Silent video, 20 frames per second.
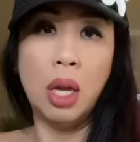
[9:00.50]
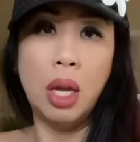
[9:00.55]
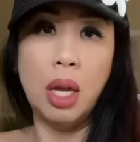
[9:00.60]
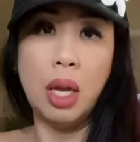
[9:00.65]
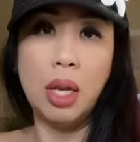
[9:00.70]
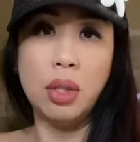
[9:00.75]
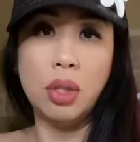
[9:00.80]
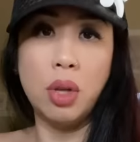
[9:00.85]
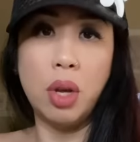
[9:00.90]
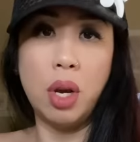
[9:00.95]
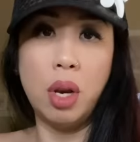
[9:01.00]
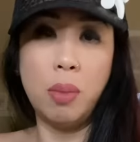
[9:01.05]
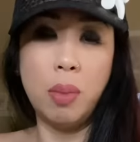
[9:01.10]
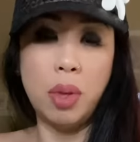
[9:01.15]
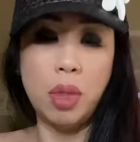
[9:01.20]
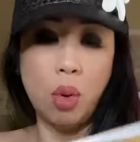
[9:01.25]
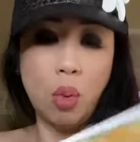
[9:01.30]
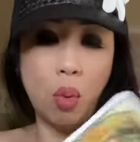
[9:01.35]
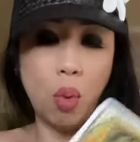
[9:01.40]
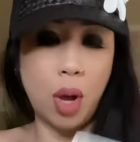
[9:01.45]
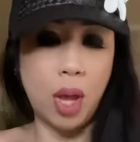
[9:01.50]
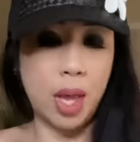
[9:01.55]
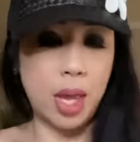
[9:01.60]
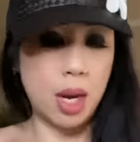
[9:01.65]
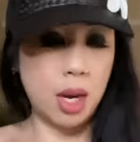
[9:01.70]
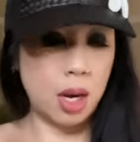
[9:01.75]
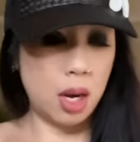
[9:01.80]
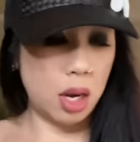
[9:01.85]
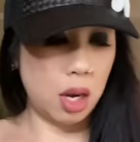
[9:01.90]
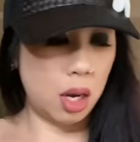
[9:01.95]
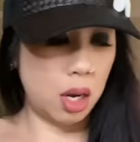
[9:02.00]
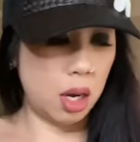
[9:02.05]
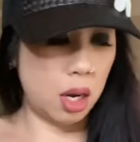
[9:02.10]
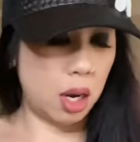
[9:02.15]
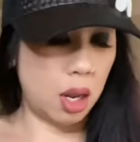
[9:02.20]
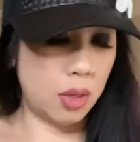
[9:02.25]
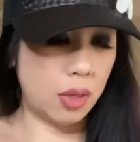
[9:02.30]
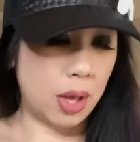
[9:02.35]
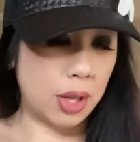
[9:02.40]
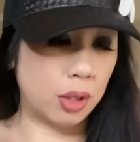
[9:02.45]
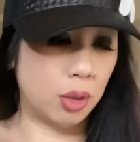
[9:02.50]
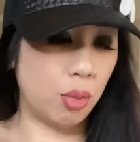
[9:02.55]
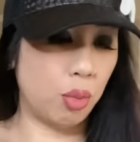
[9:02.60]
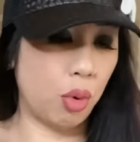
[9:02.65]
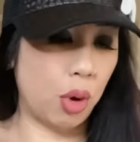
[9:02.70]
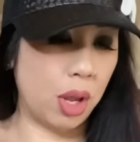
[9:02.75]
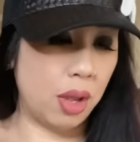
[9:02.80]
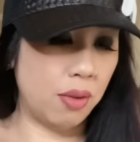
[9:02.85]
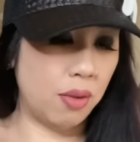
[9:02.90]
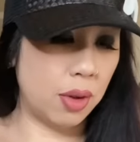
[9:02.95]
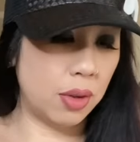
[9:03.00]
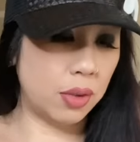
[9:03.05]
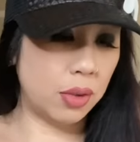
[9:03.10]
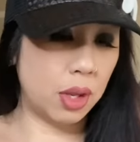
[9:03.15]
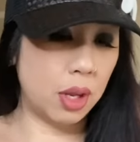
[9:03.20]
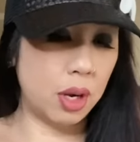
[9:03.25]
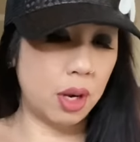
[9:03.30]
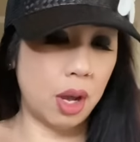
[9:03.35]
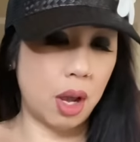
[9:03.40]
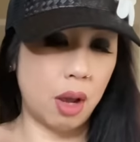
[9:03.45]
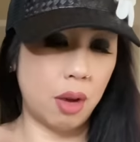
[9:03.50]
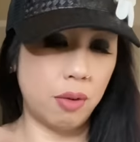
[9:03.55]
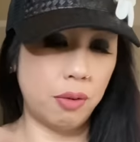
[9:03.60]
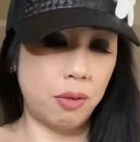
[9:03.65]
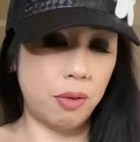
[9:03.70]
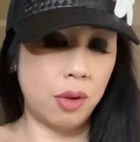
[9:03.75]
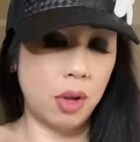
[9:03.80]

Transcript: It's going to be the one that's bravest enough,